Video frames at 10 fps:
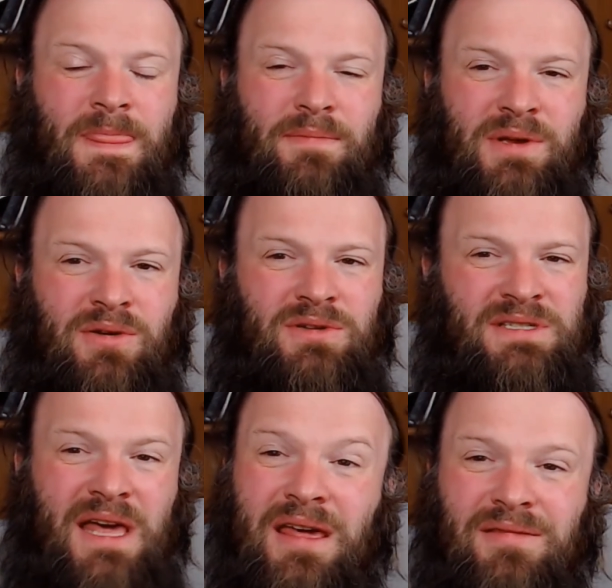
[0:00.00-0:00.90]
Because
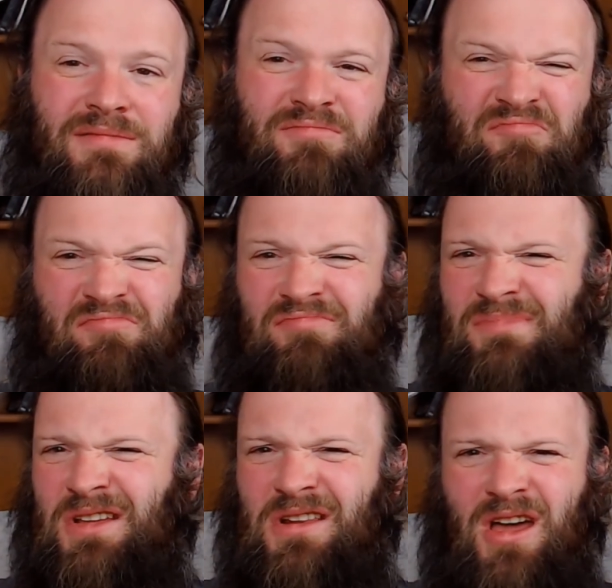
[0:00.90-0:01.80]
then,
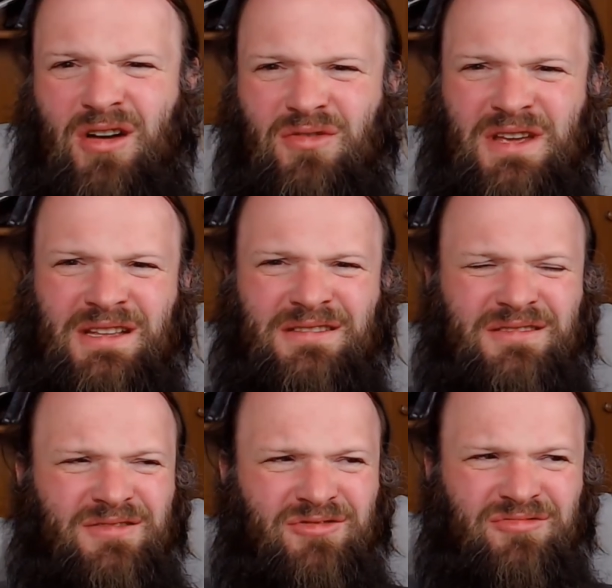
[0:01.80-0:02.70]
you know,
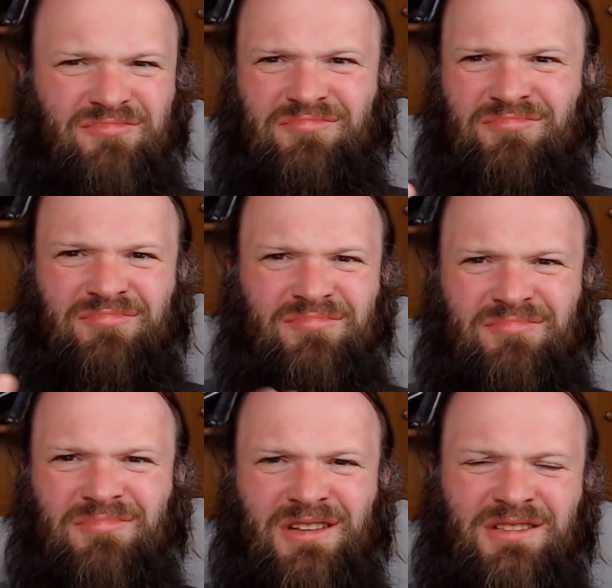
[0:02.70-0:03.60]
it's
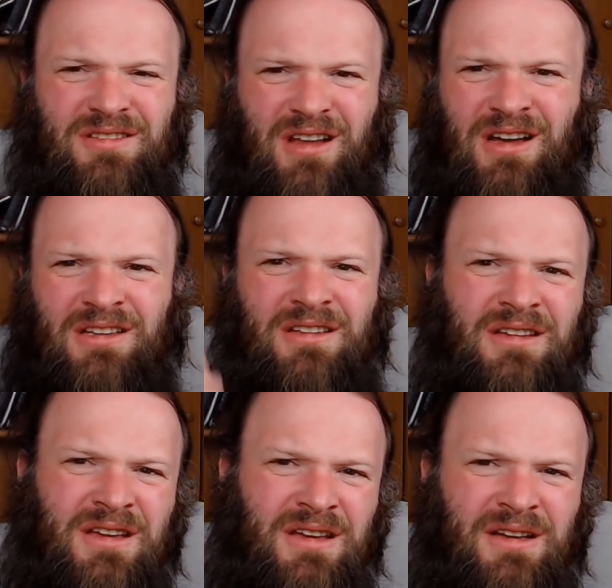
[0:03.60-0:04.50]
like,
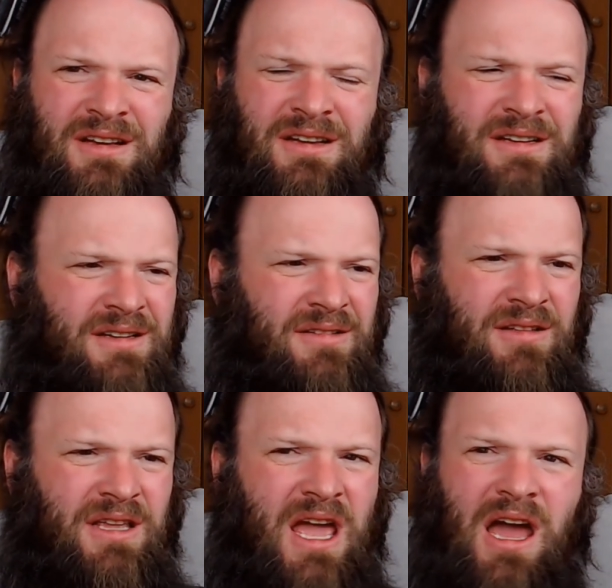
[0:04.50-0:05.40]

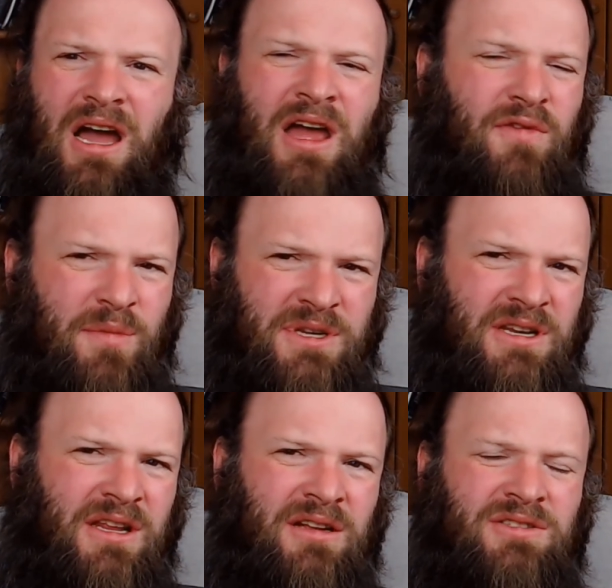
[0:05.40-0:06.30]
yeah, I have a
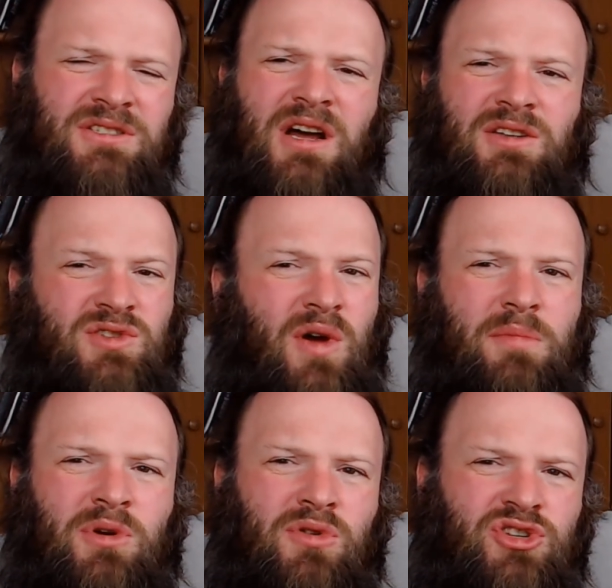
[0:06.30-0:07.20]
Michelin star, so I'm
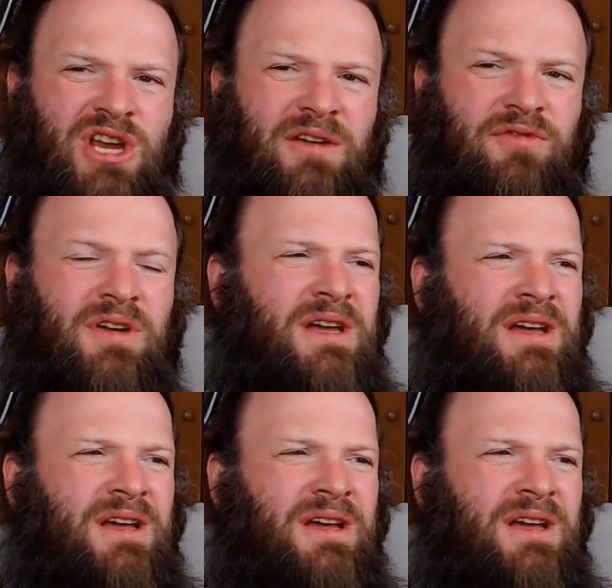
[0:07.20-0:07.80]
a good chef.